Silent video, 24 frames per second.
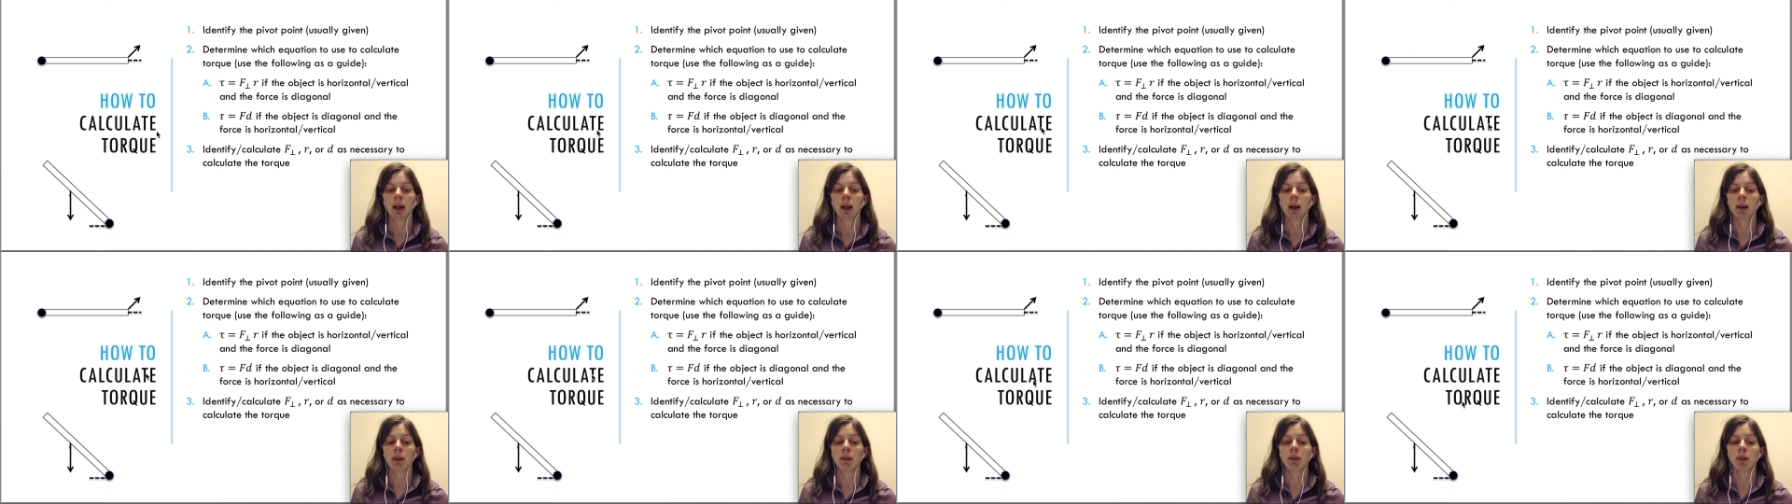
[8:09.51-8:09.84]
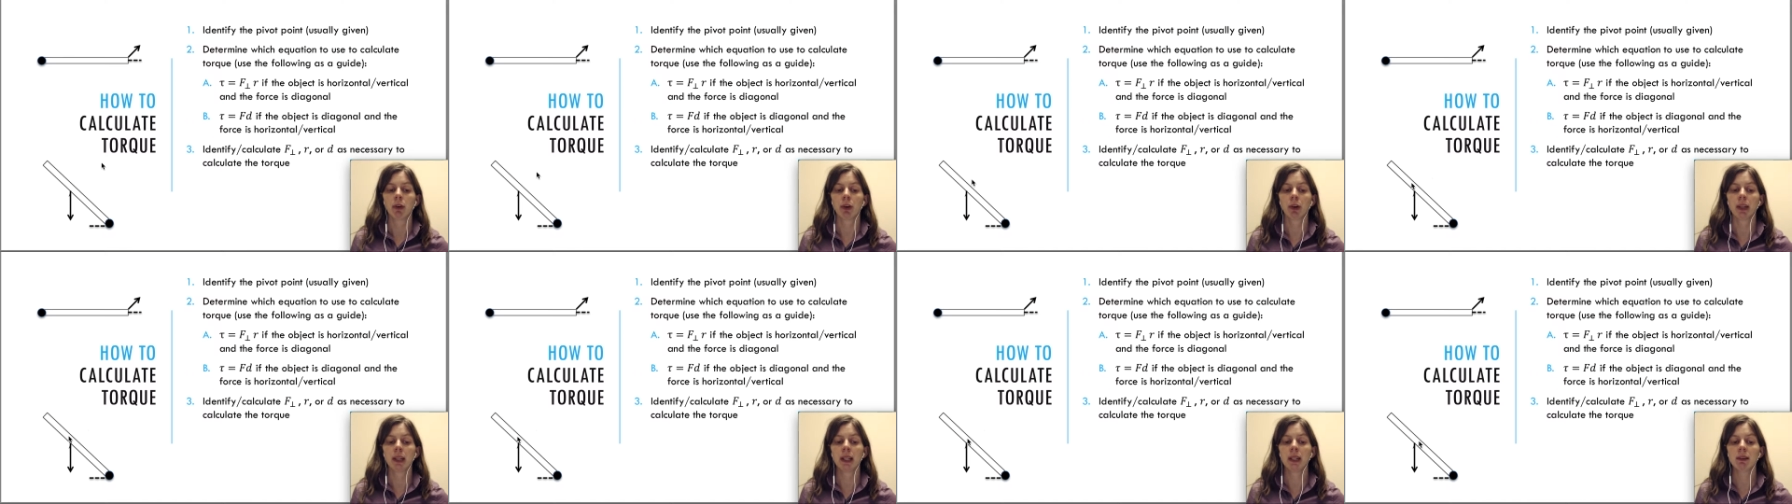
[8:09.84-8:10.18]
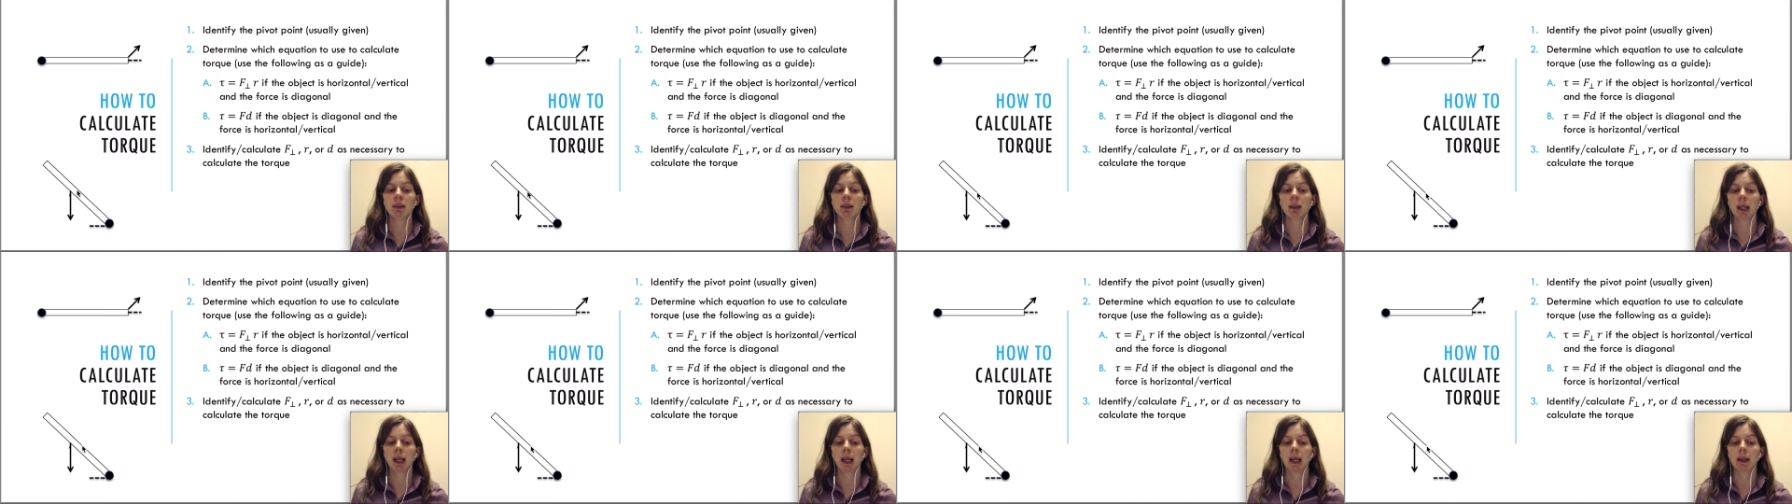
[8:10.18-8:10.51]
for this
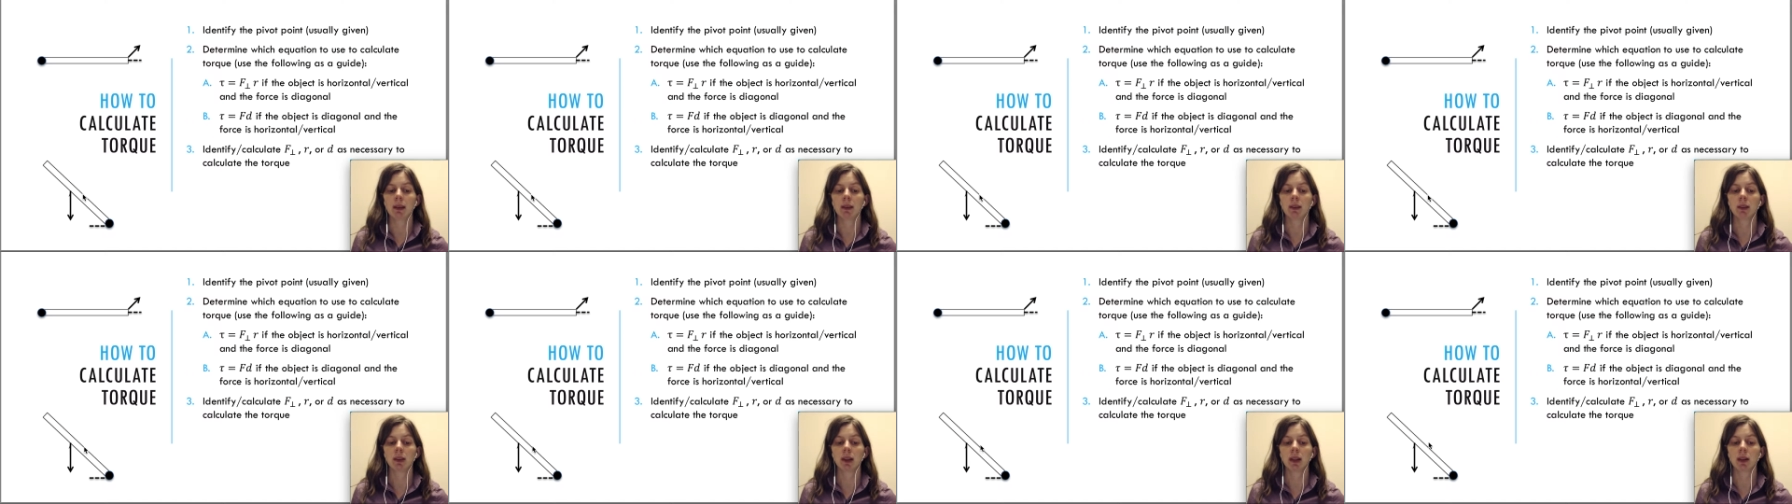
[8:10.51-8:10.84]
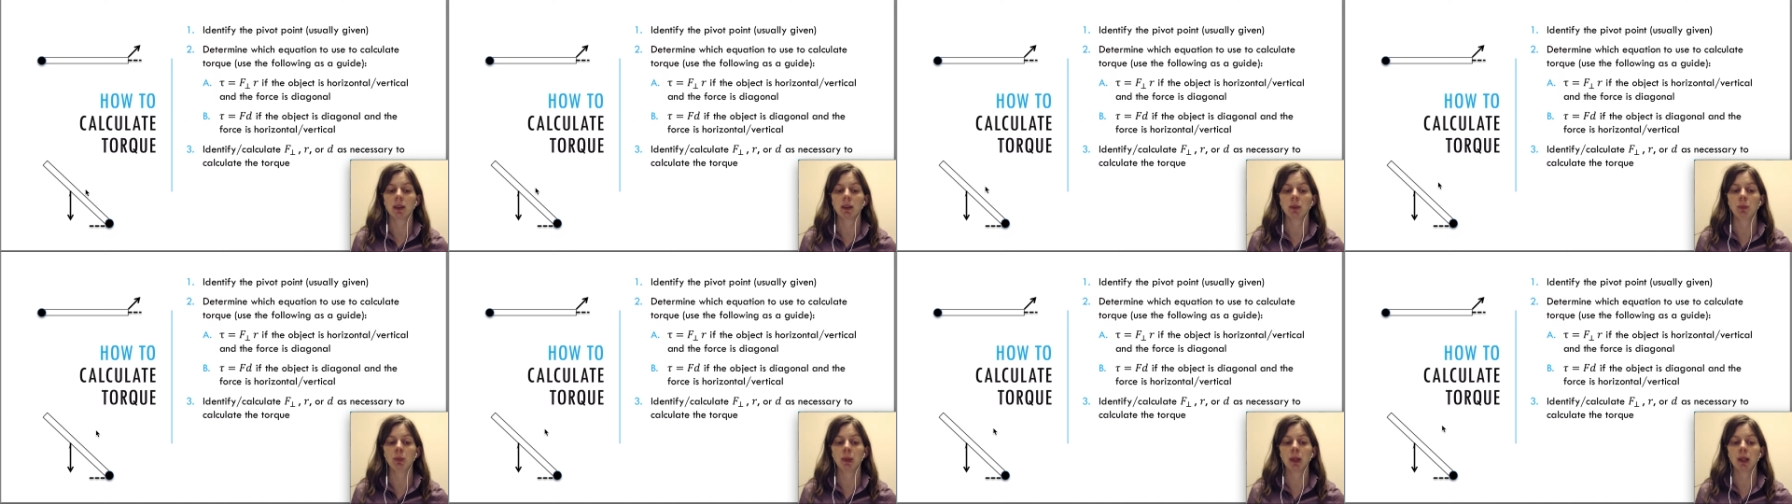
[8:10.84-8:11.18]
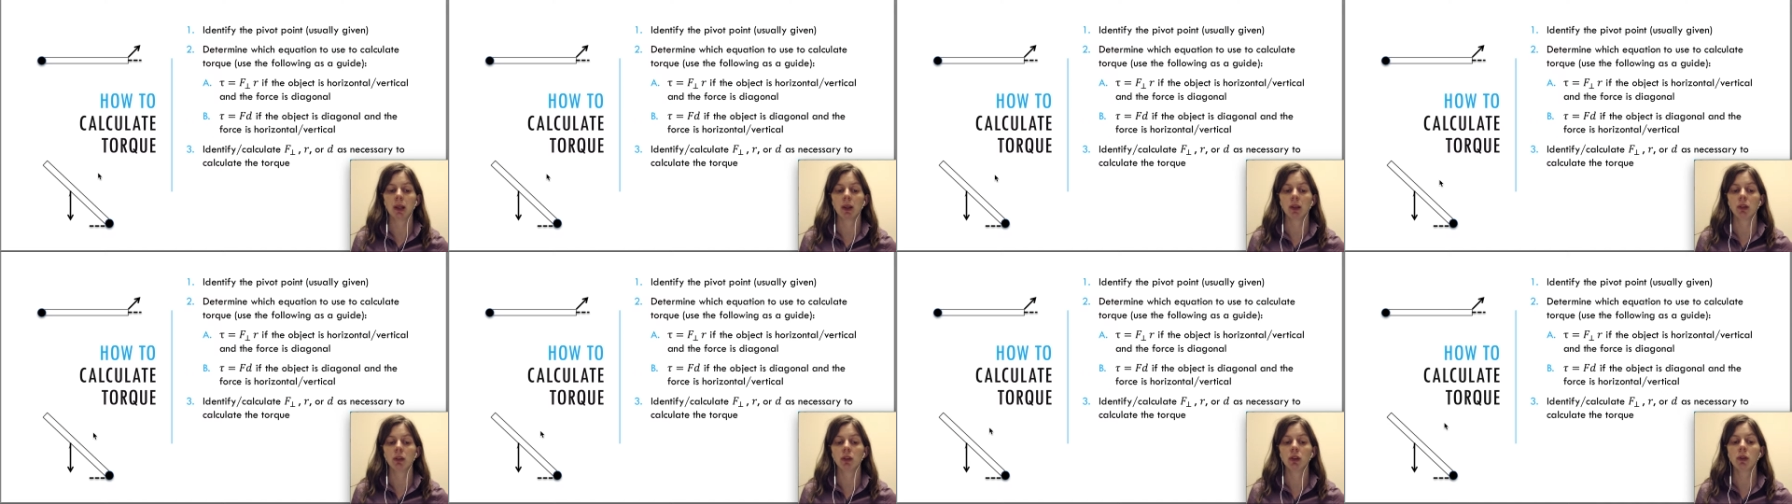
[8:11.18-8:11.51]
case is
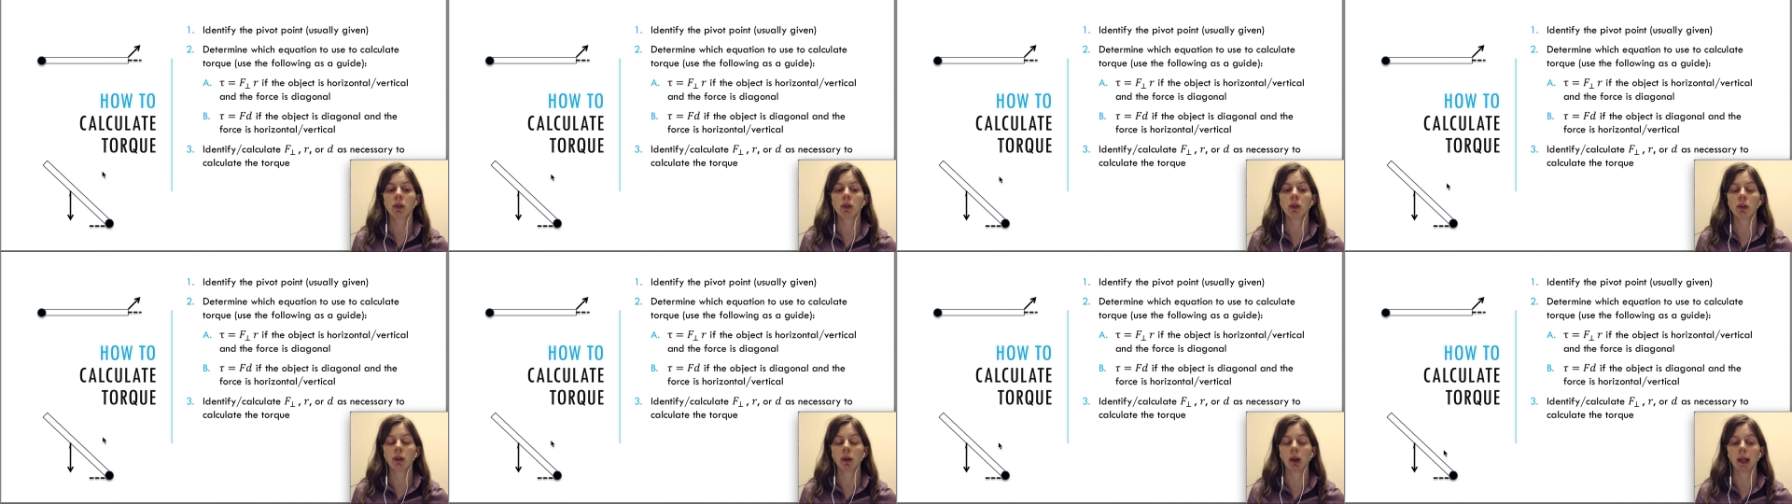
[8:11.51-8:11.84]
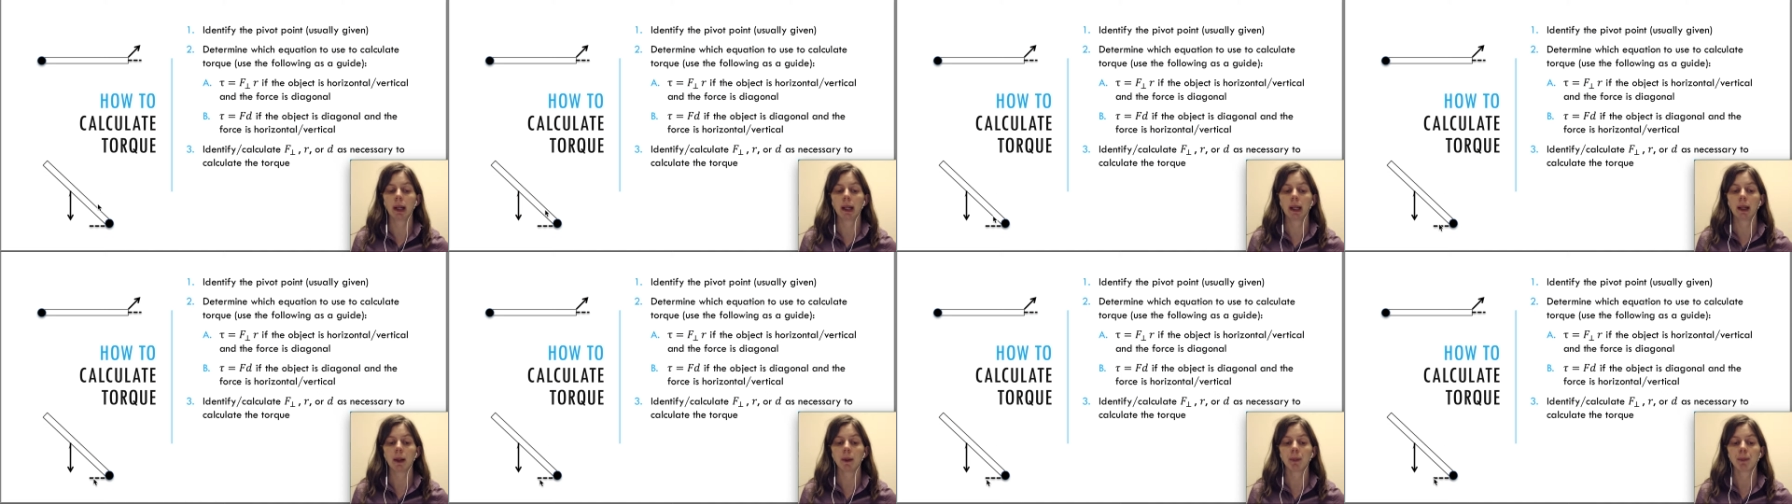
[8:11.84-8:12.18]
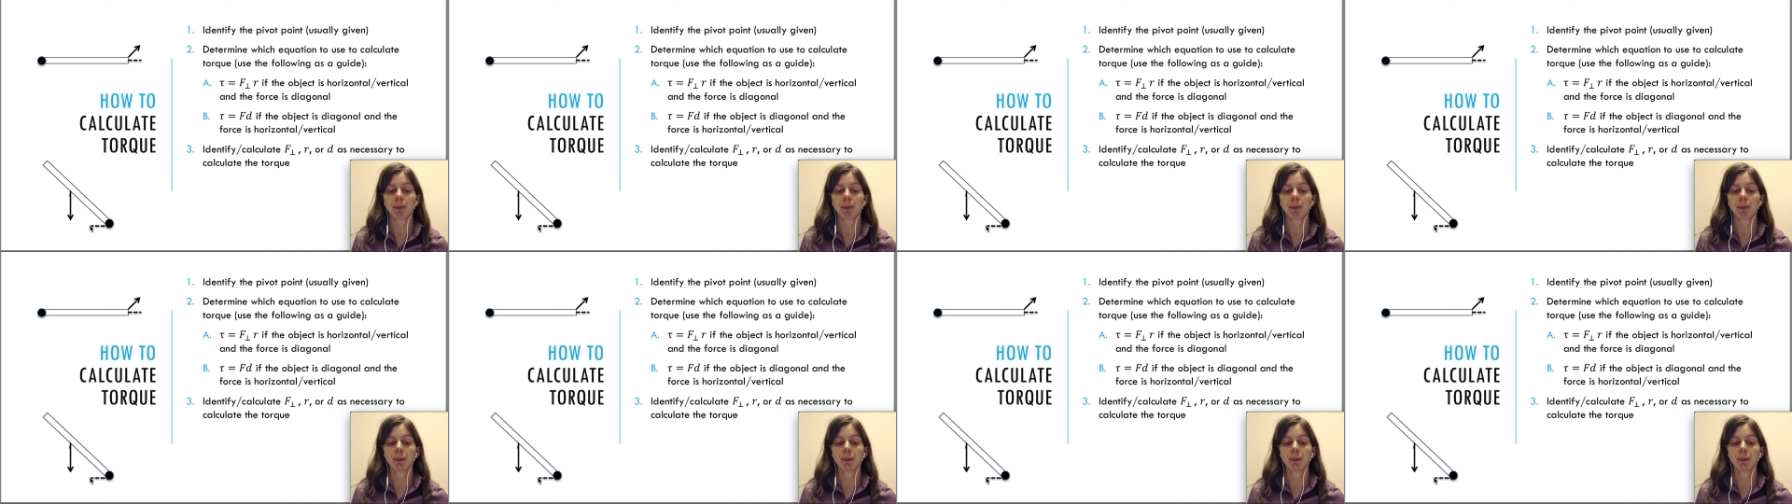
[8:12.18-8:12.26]
because usually